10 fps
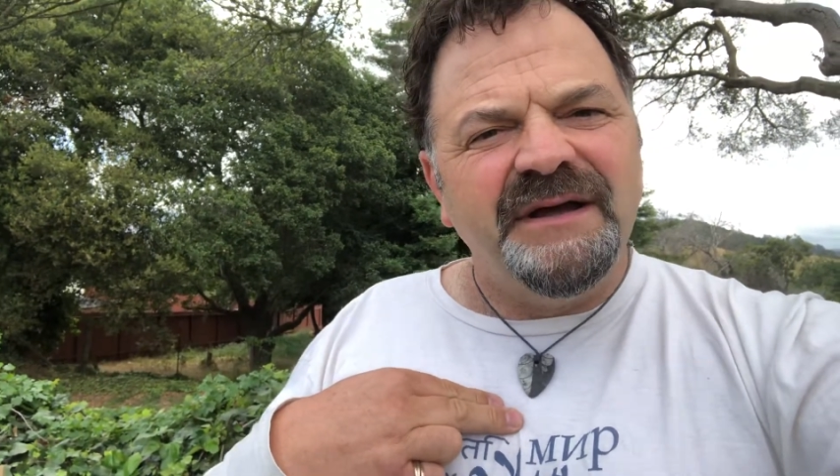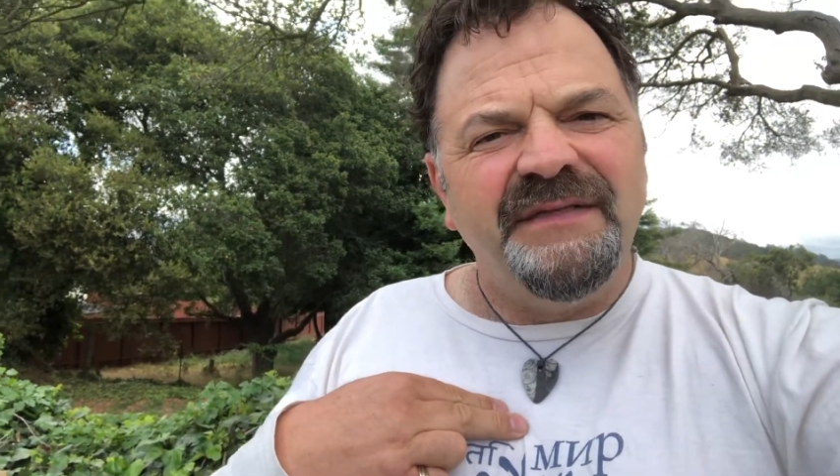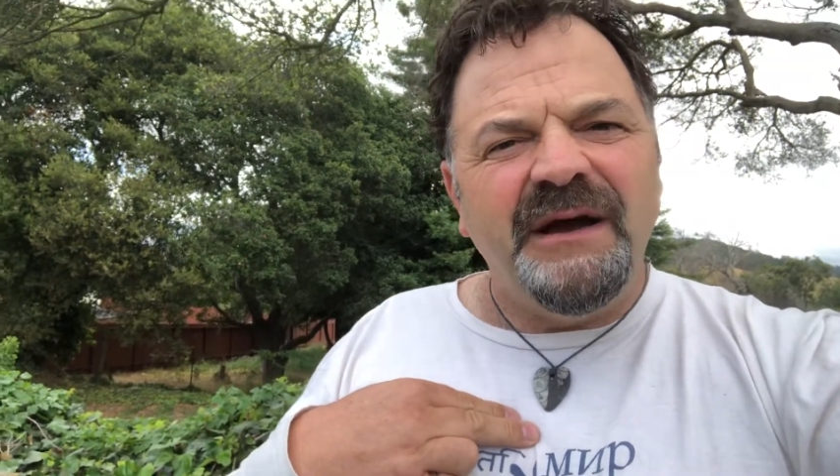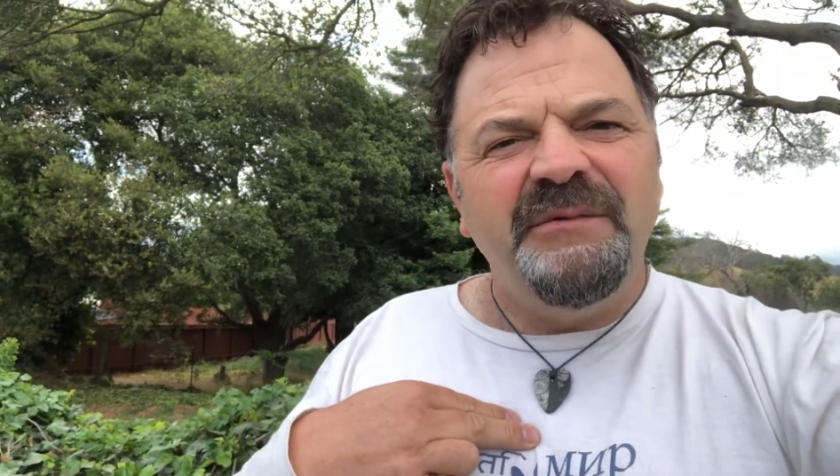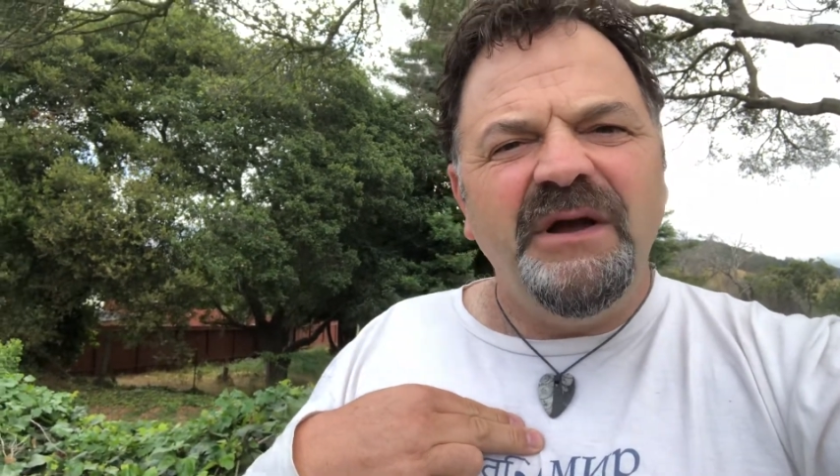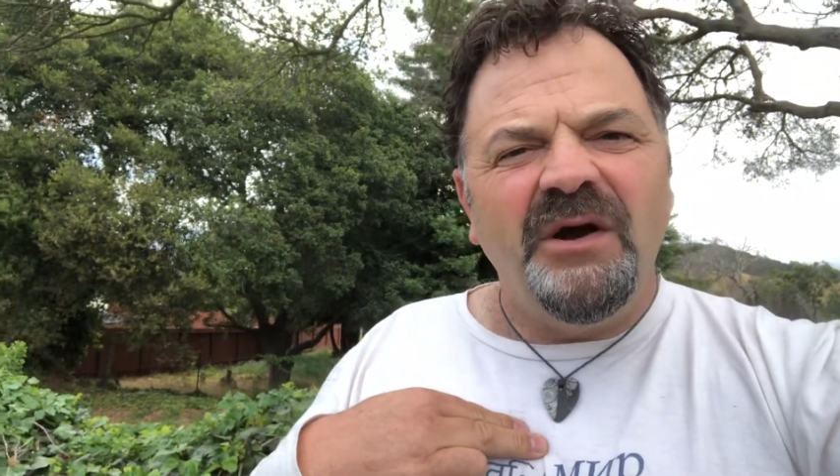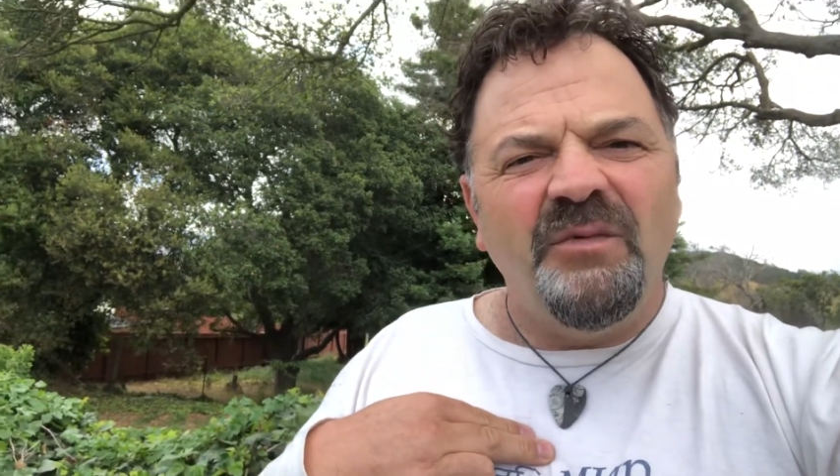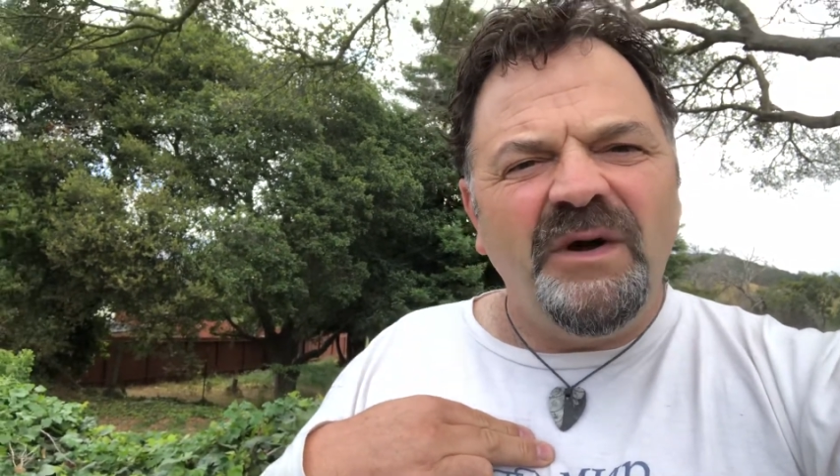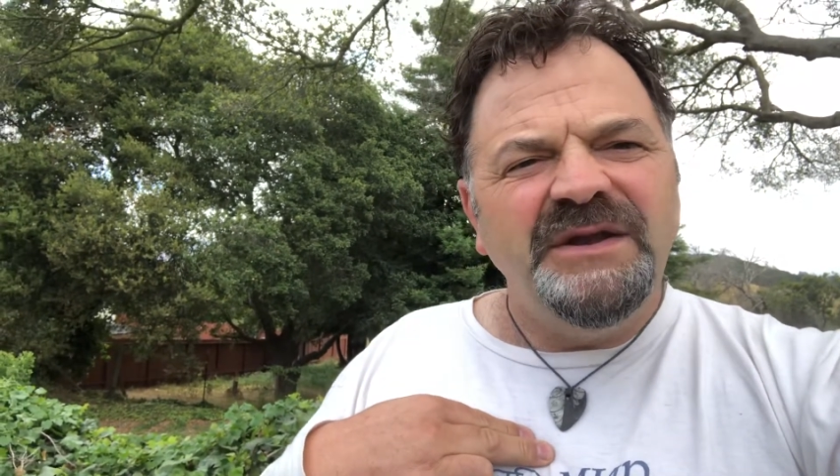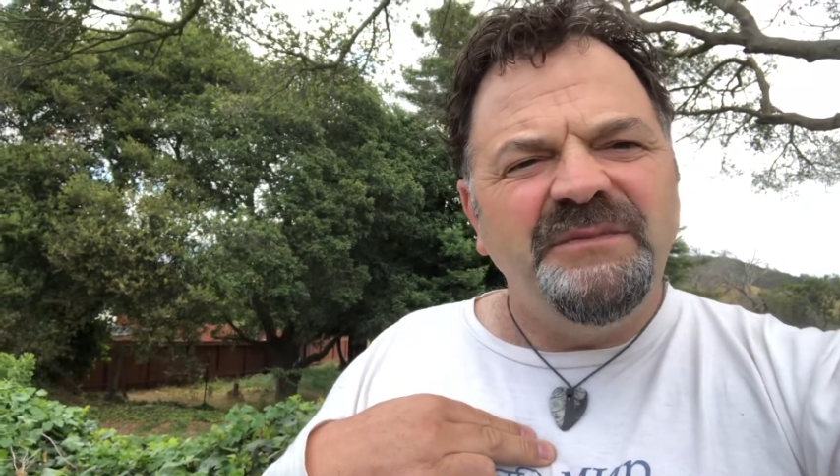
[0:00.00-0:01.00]
that we are
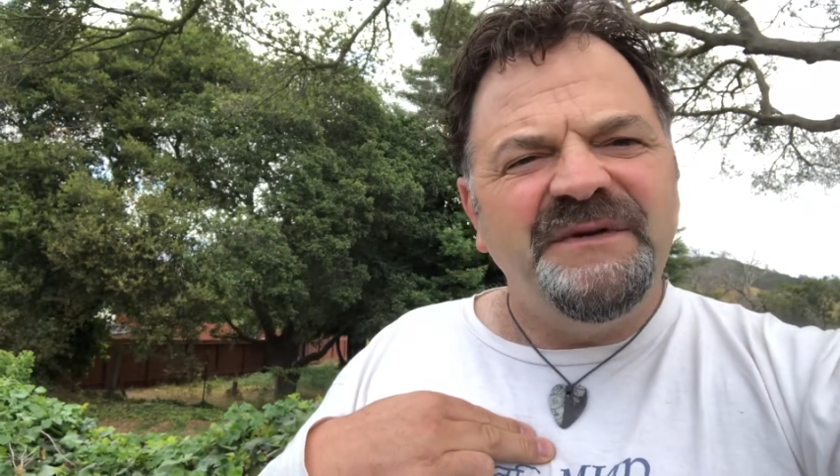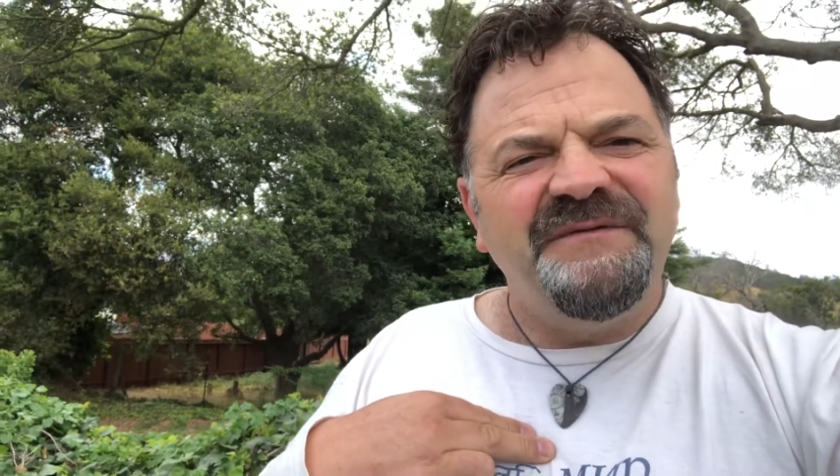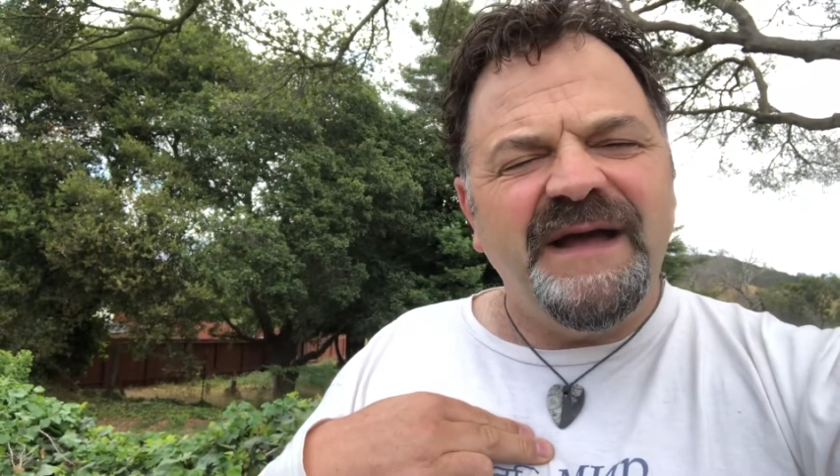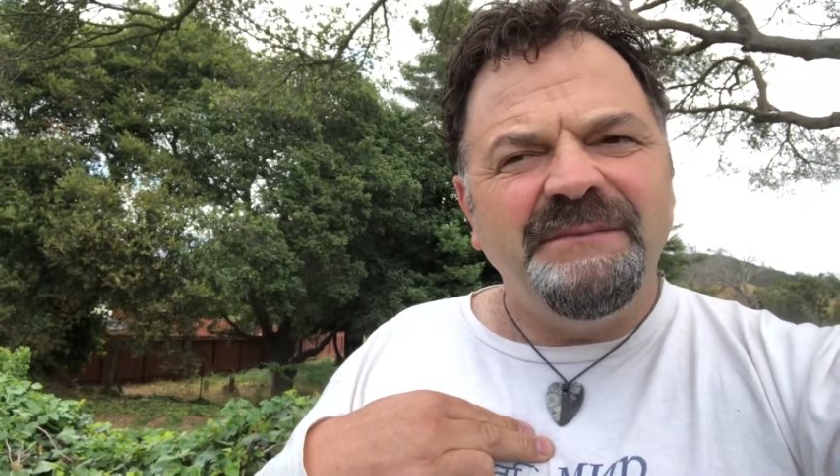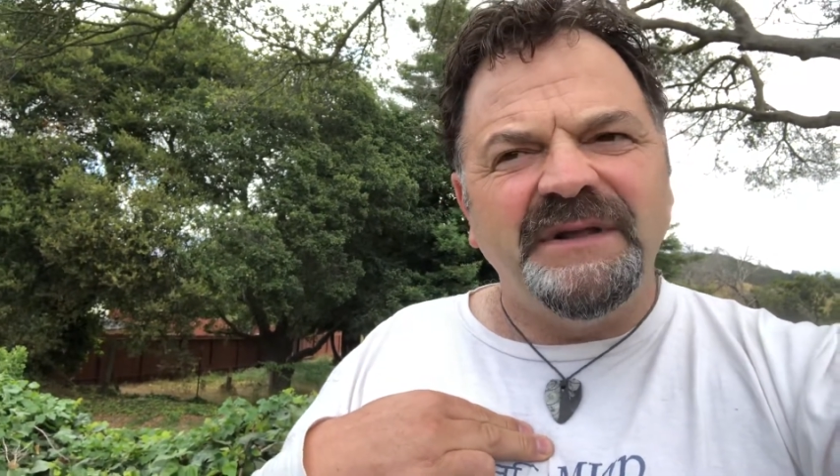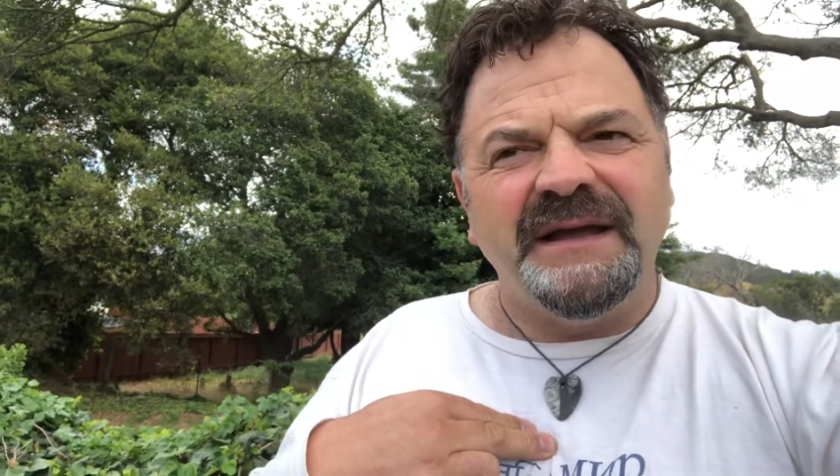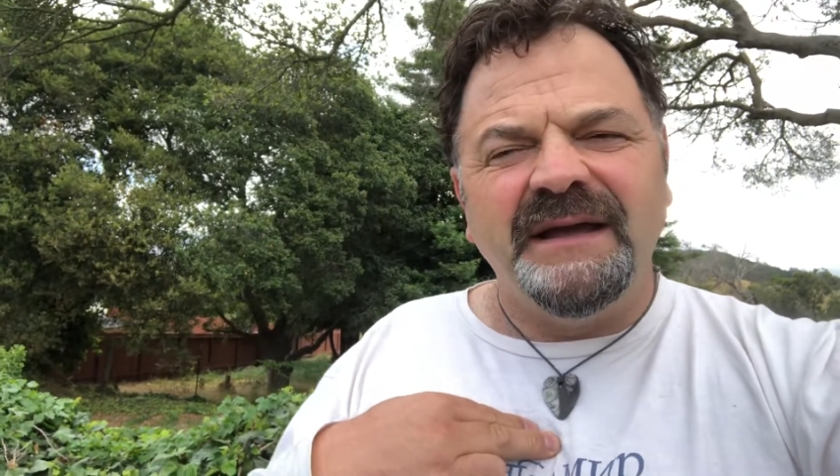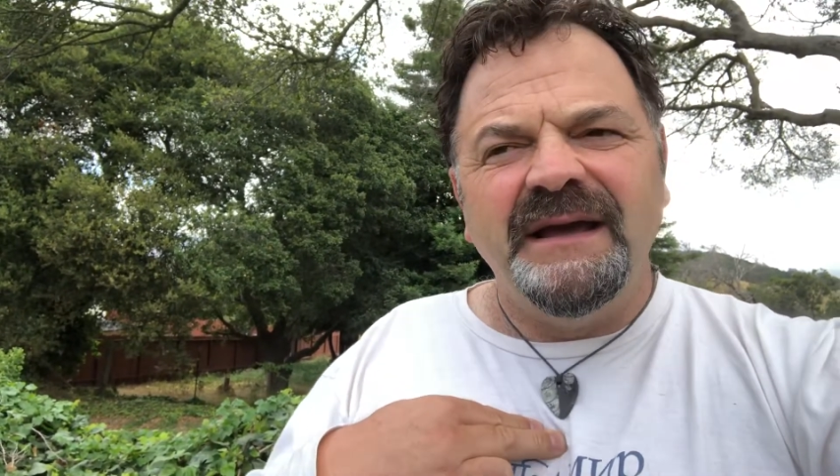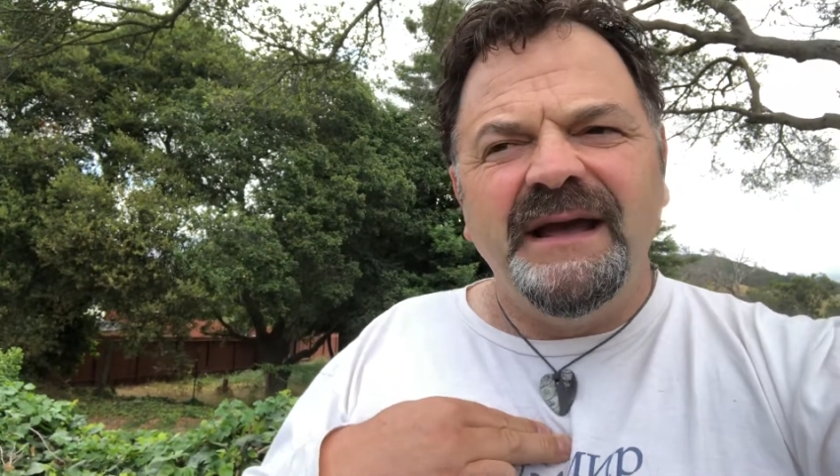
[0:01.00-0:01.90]
one human family.